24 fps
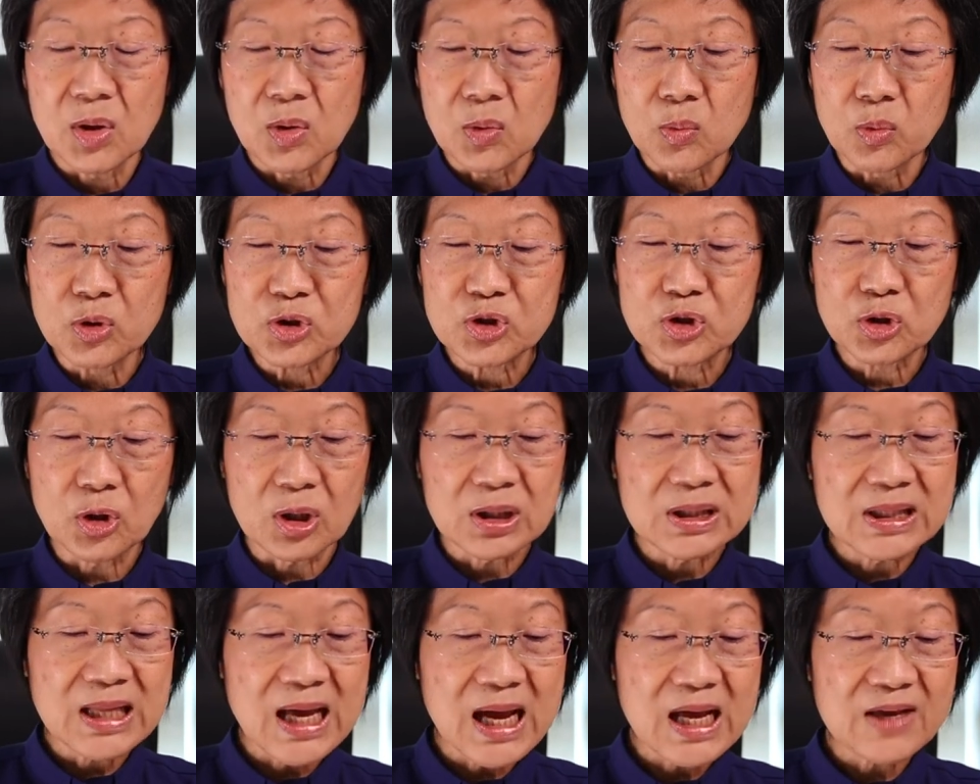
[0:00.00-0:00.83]
Would your
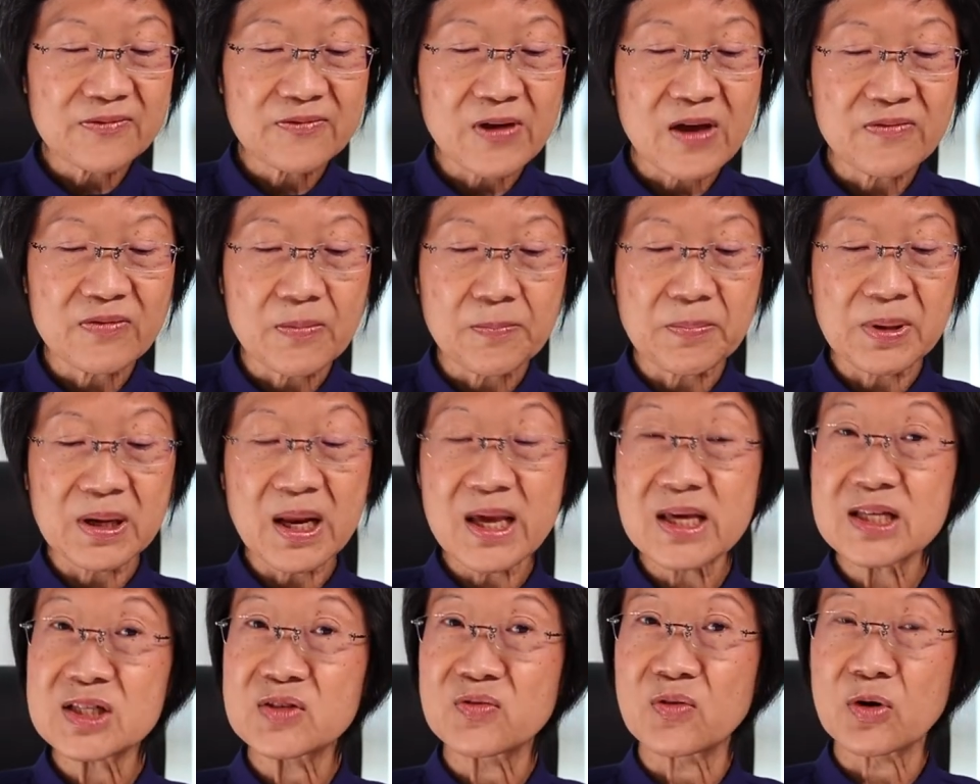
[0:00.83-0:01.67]
life have a
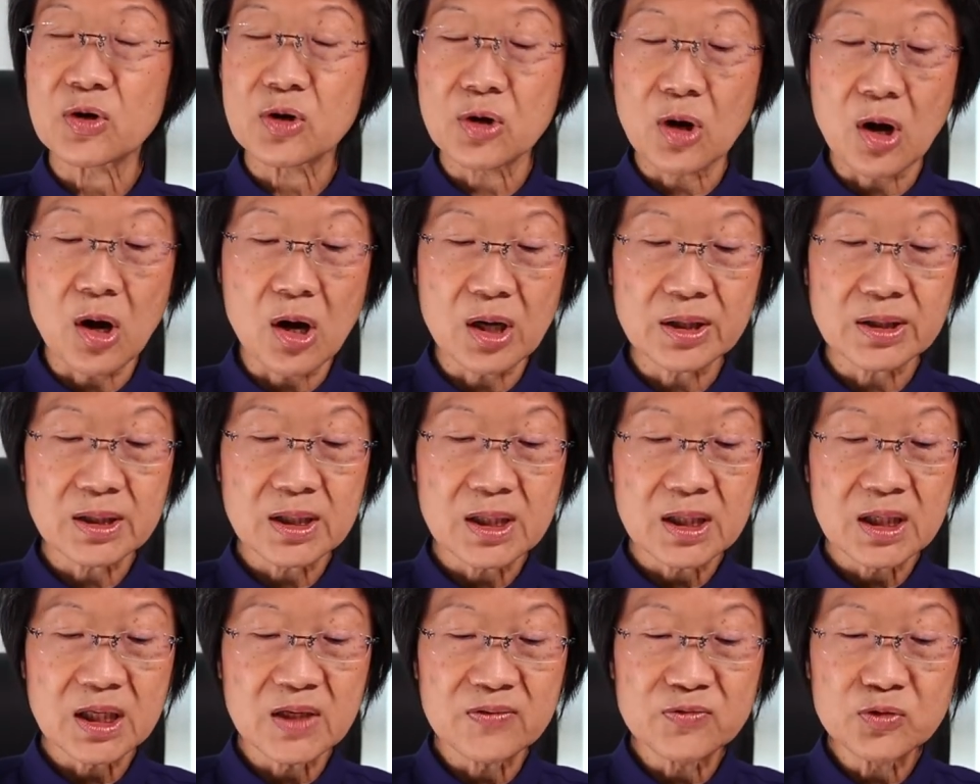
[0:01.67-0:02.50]
place for God
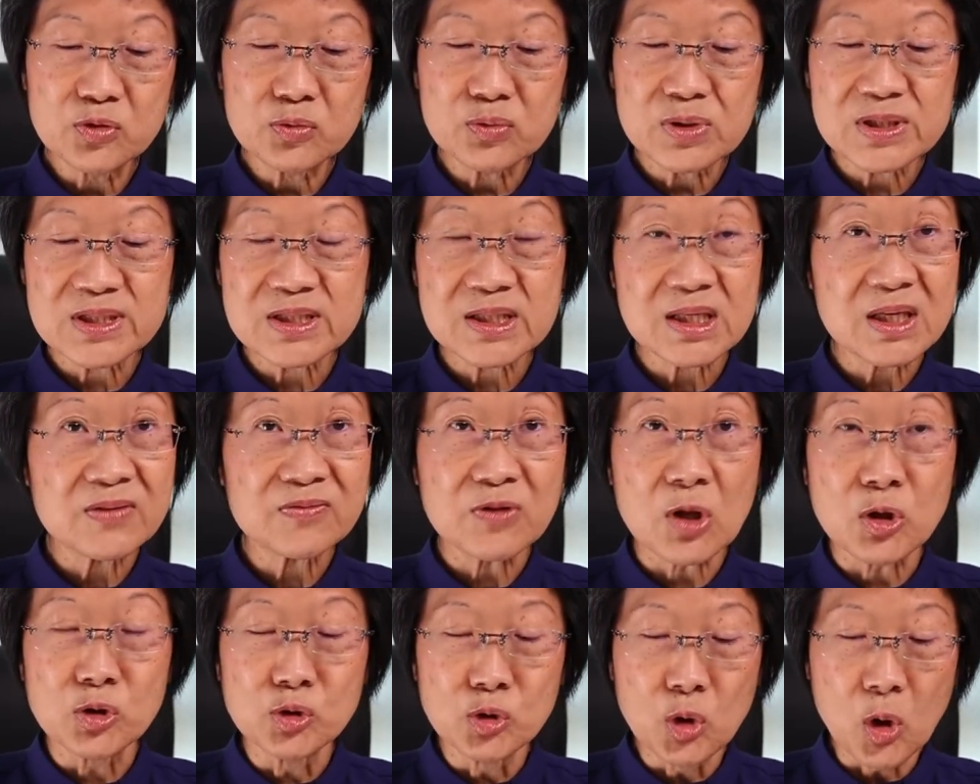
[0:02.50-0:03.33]
if you
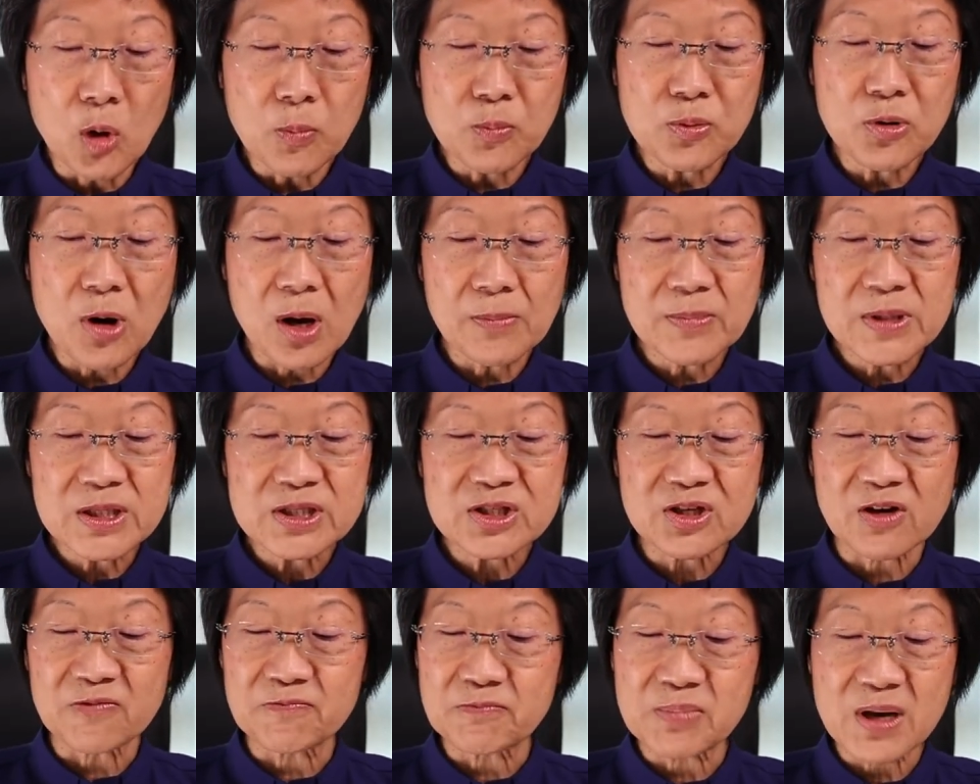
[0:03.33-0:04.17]
received no promise
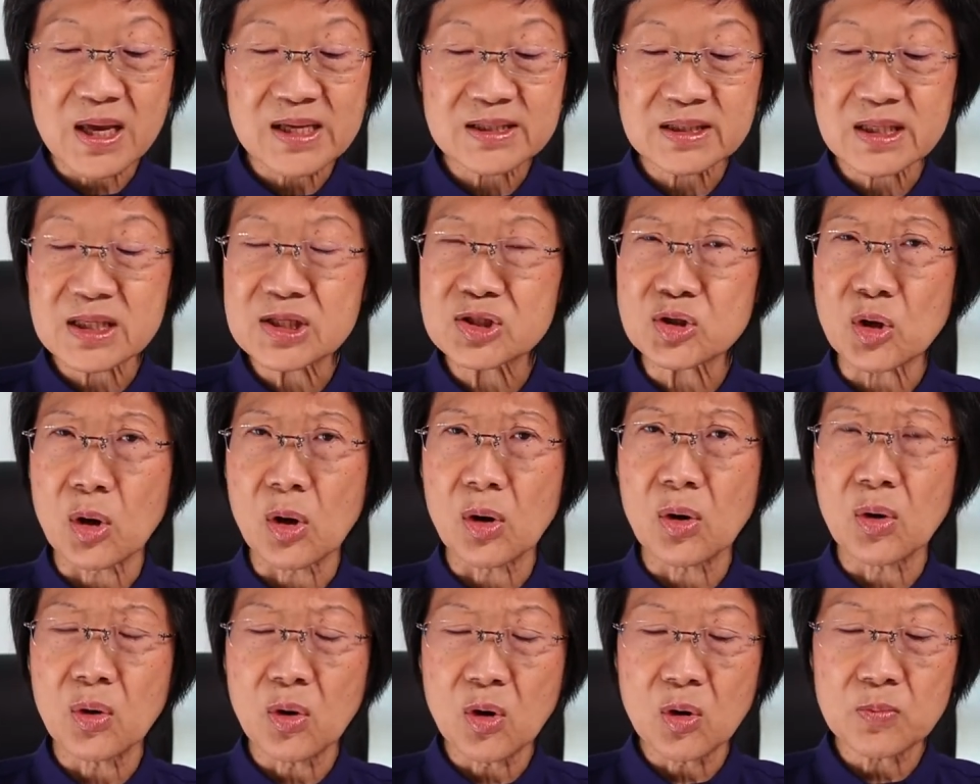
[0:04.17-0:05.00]
of blessings
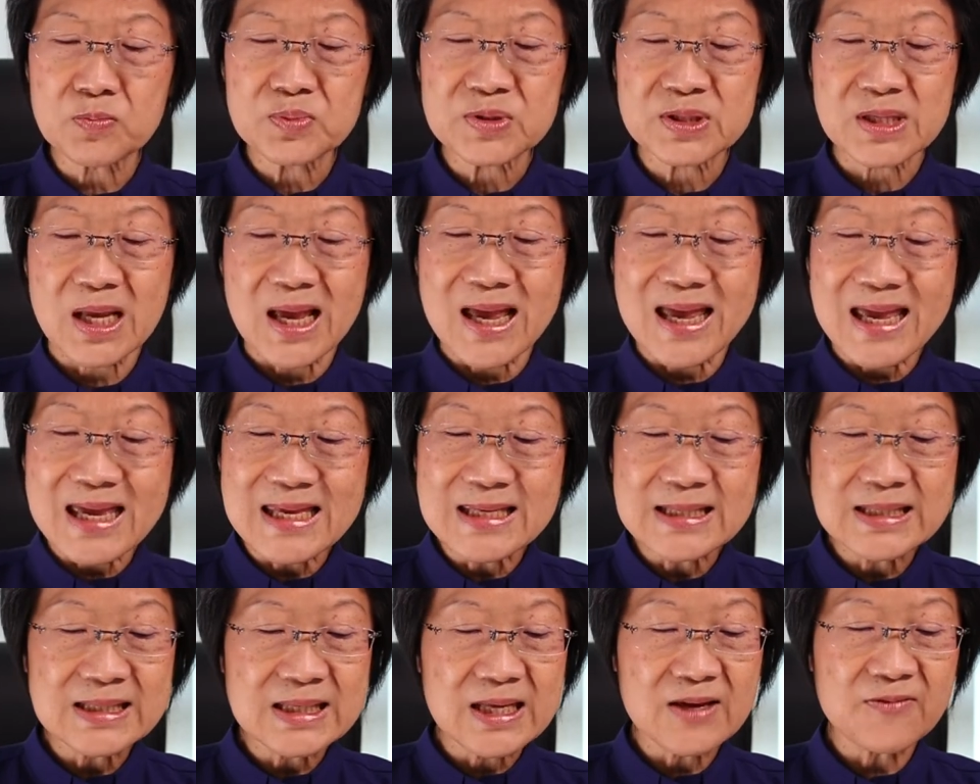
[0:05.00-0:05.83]
or hopes
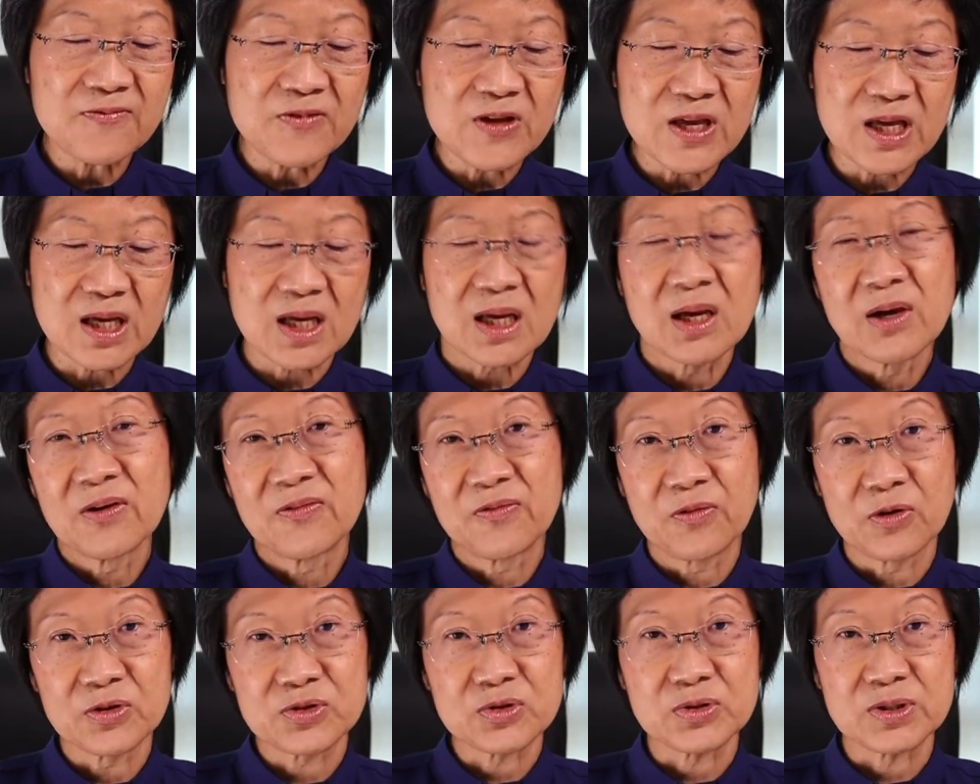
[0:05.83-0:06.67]
in living
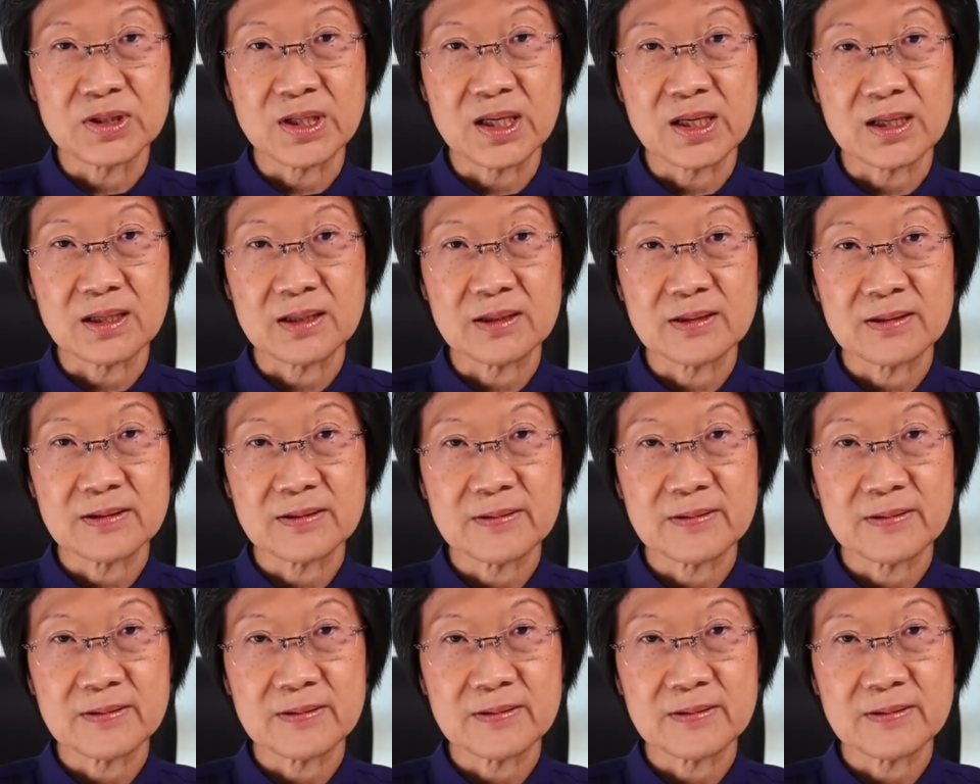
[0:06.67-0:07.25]
for today?